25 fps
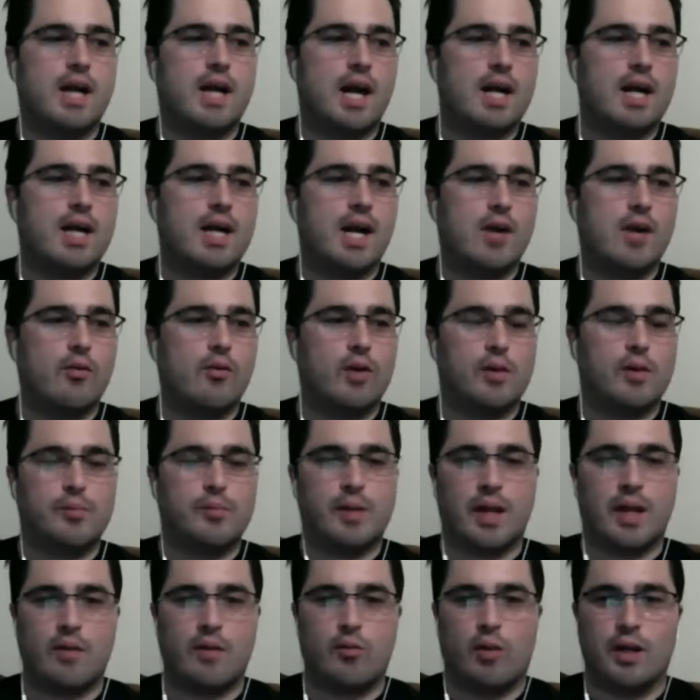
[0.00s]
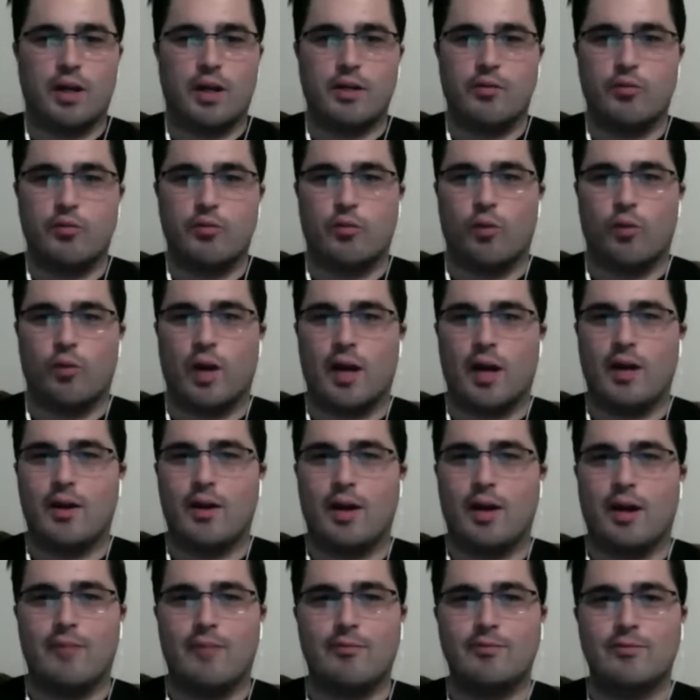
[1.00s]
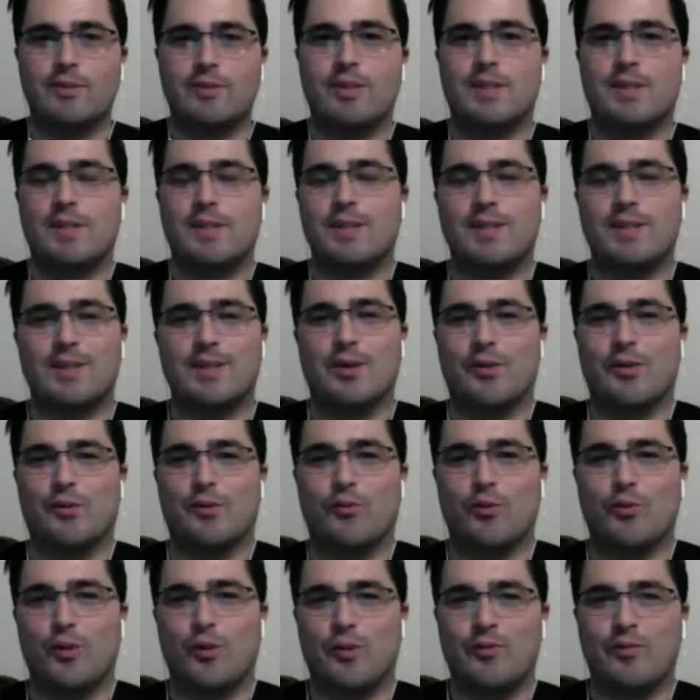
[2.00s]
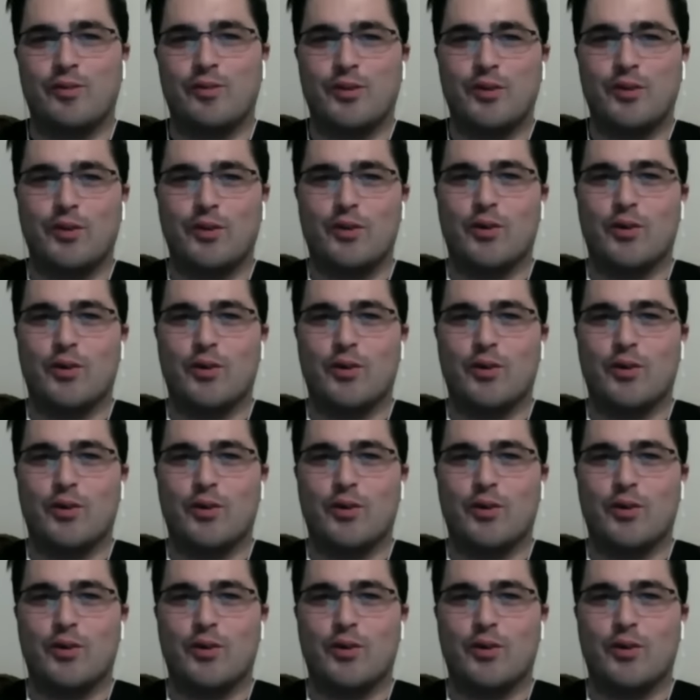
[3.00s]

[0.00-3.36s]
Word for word: I got one, but I wanted one. I, I you know the rule of two.